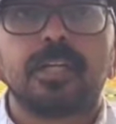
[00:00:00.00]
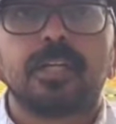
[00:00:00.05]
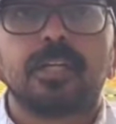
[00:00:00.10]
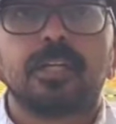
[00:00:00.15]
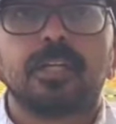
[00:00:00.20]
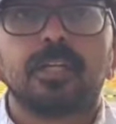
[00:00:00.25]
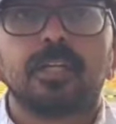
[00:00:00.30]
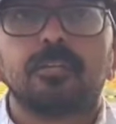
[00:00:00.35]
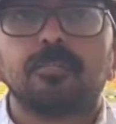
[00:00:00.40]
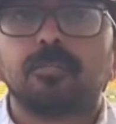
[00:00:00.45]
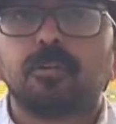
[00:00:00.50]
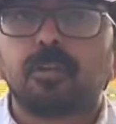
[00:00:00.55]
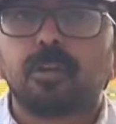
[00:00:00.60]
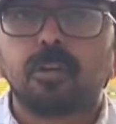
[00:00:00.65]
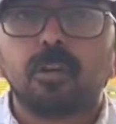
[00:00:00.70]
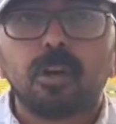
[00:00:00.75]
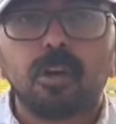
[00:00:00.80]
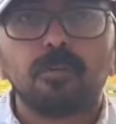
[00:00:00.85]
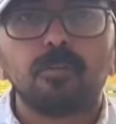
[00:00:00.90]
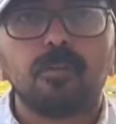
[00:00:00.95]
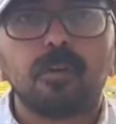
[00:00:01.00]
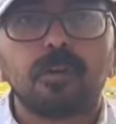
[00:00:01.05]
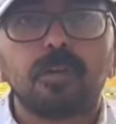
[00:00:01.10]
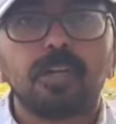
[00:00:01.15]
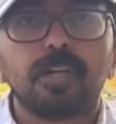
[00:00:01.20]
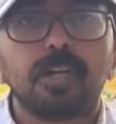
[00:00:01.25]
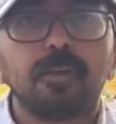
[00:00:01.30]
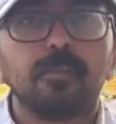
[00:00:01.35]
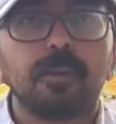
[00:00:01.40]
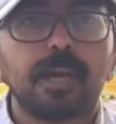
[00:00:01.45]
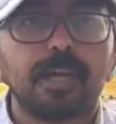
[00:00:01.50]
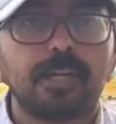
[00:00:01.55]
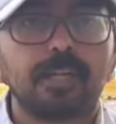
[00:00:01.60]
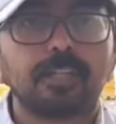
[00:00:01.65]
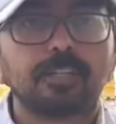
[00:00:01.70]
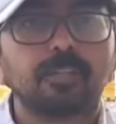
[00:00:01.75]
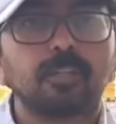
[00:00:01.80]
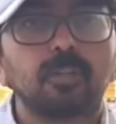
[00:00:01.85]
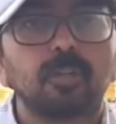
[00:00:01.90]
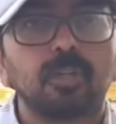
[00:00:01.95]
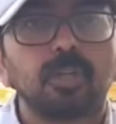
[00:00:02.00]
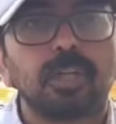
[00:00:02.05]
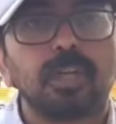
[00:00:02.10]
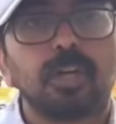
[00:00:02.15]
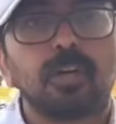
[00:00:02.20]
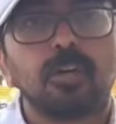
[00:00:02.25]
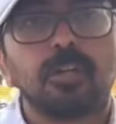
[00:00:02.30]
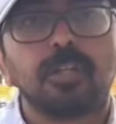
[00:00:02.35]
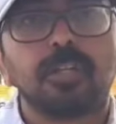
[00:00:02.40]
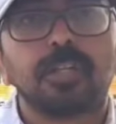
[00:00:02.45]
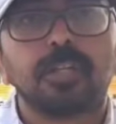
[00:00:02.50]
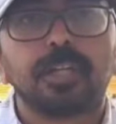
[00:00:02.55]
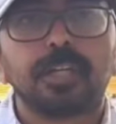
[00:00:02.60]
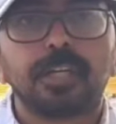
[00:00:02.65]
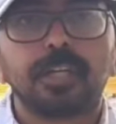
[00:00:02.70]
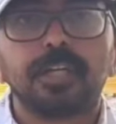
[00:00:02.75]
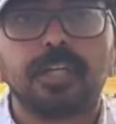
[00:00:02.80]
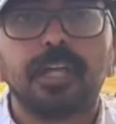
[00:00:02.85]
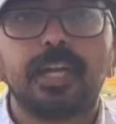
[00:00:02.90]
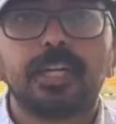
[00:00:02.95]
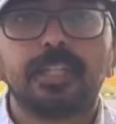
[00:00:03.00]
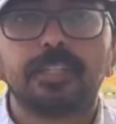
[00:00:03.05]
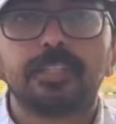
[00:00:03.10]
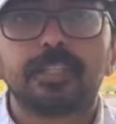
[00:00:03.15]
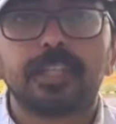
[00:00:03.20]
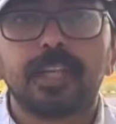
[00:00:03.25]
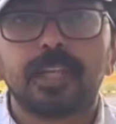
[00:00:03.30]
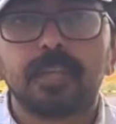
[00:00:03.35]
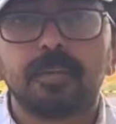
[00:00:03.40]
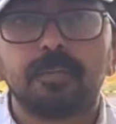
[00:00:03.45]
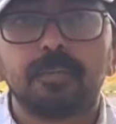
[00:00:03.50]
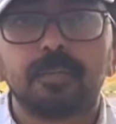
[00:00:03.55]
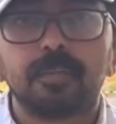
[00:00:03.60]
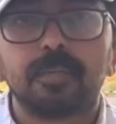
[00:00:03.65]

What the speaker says: for a lot of modern day batters going around in the cricketing landscape.